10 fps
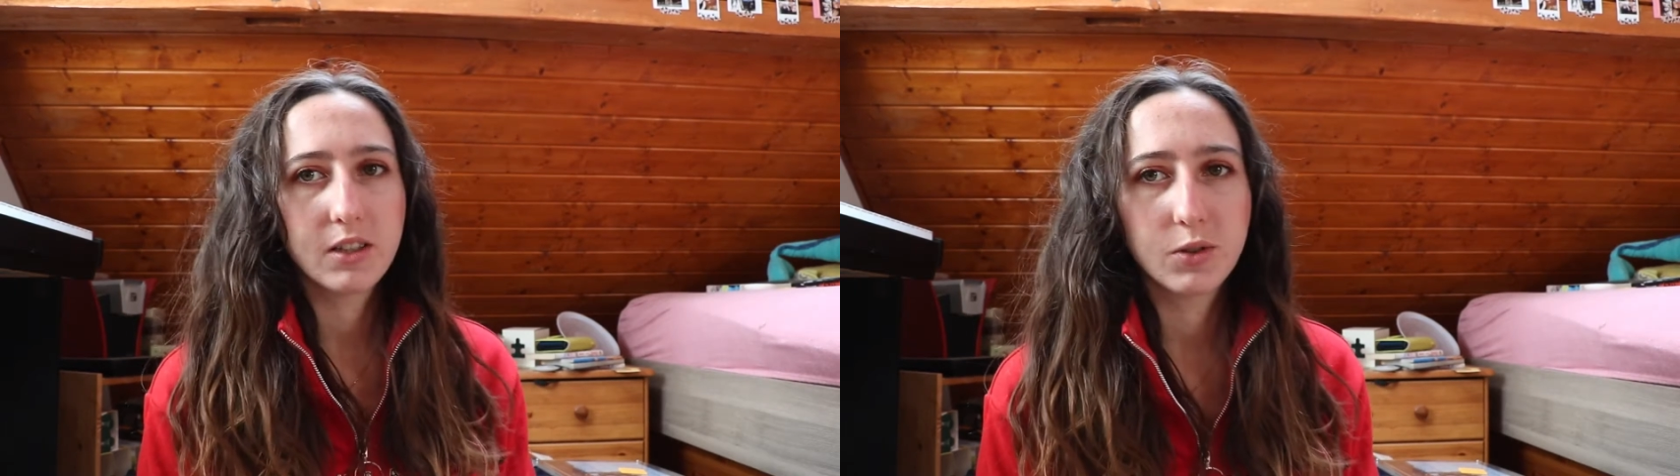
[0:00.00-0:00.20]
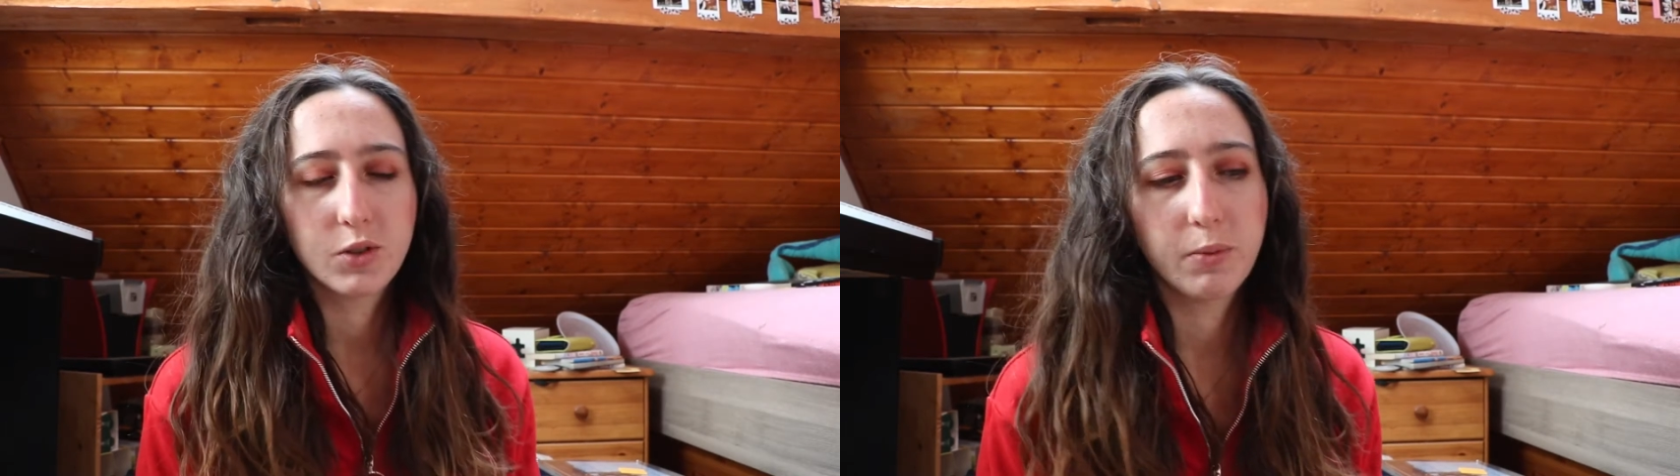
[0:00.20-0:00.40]

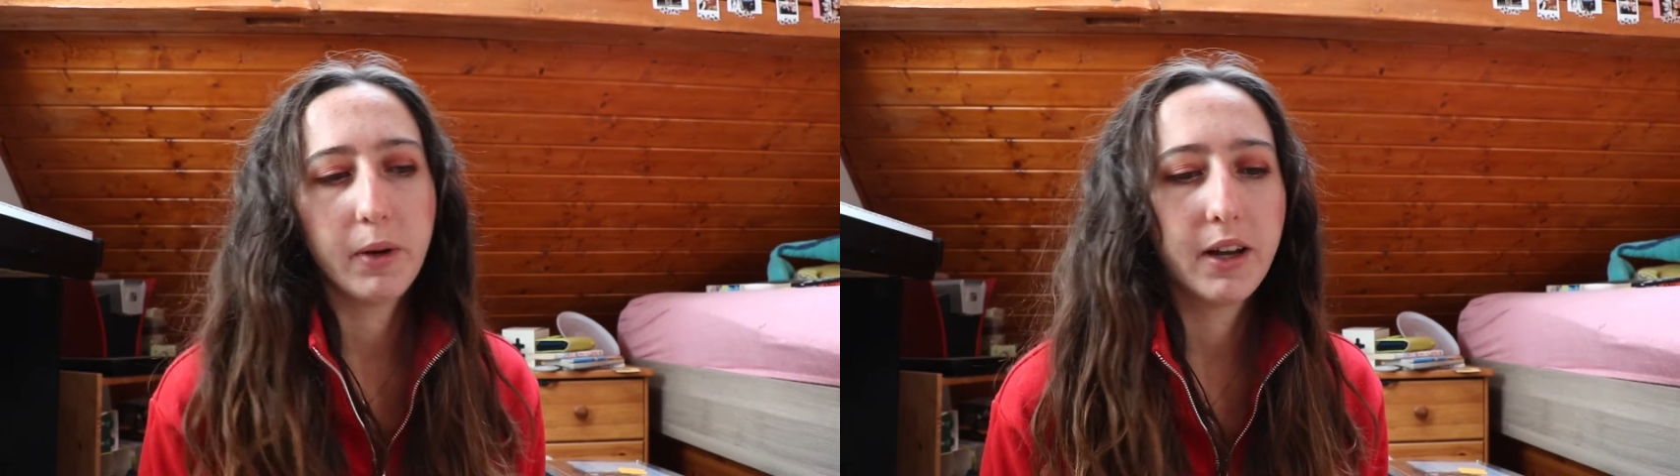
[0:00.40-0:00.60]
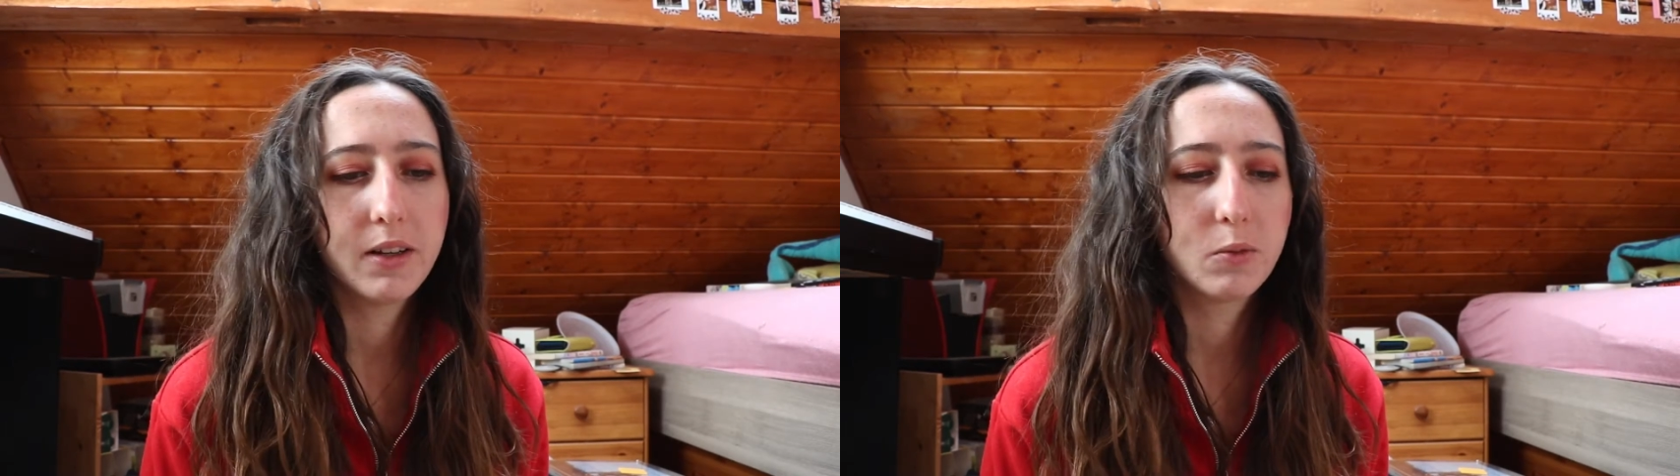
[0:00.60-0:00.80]
to
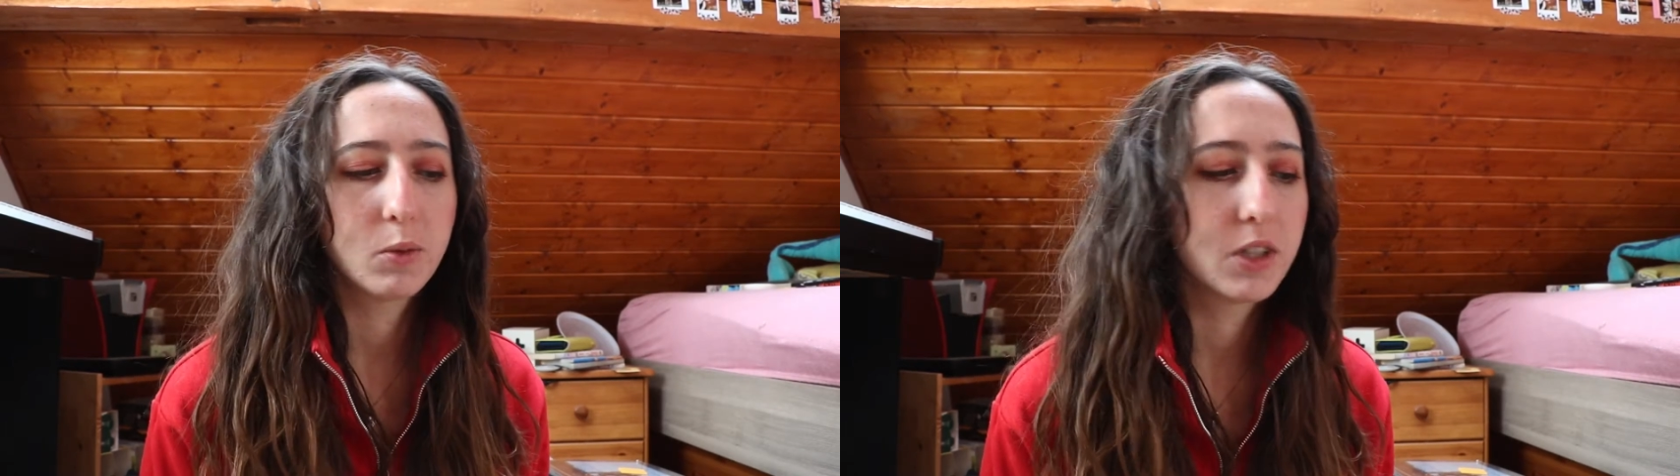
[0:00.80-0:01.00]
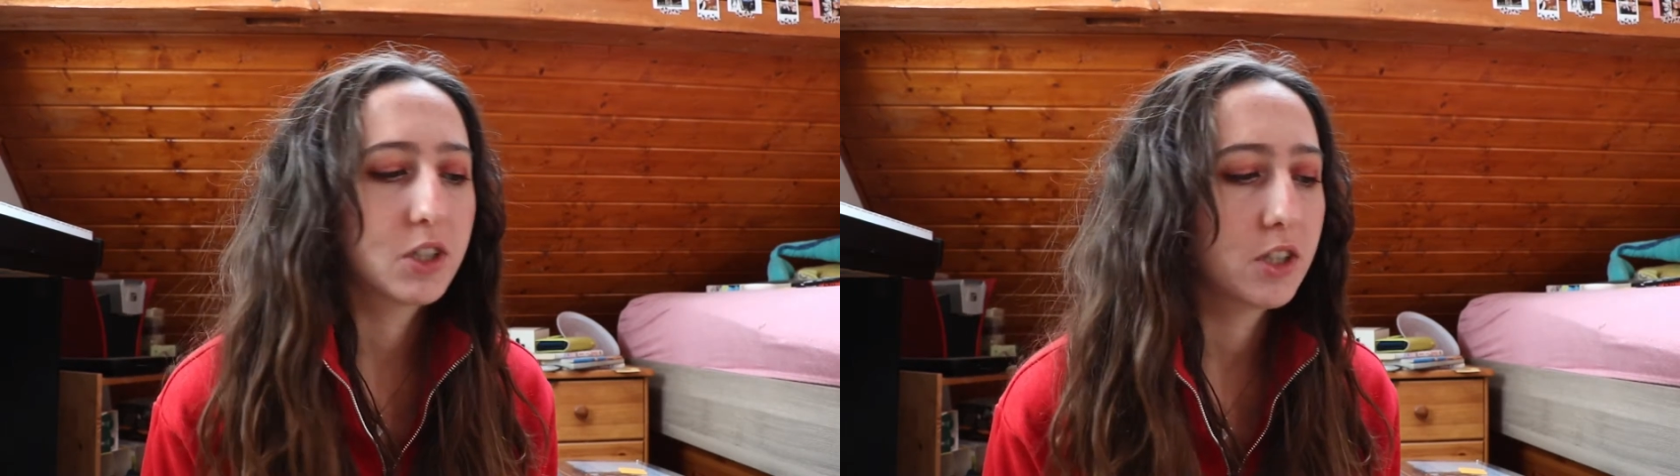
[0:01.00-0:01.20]
Japan,
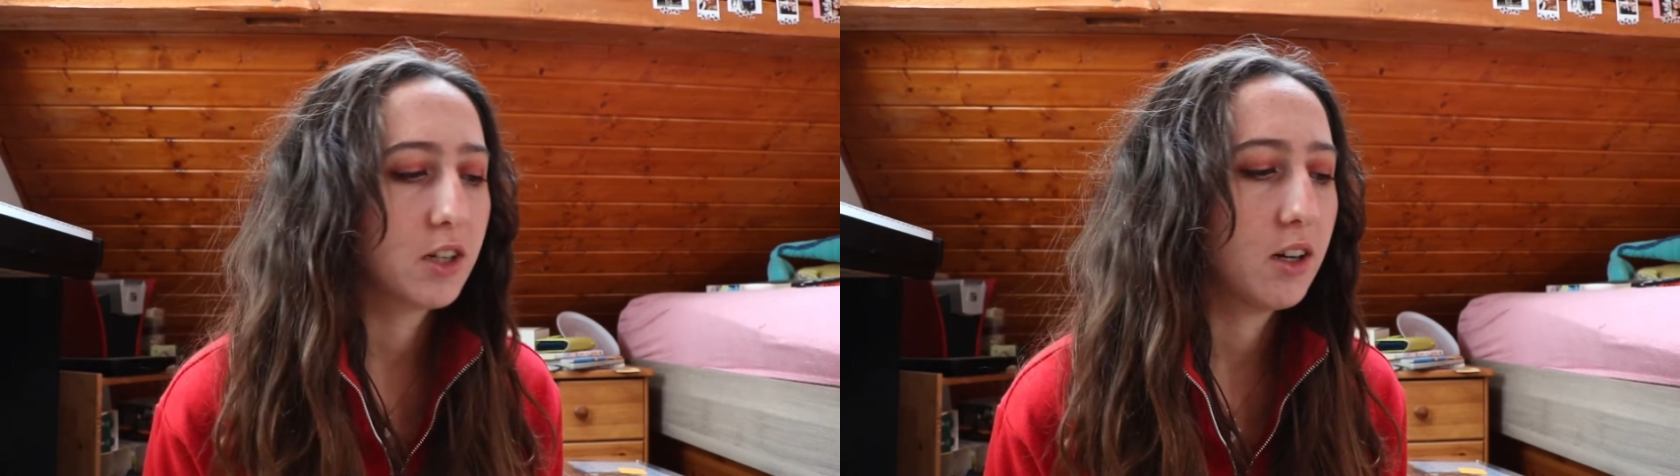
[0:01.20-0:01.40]
which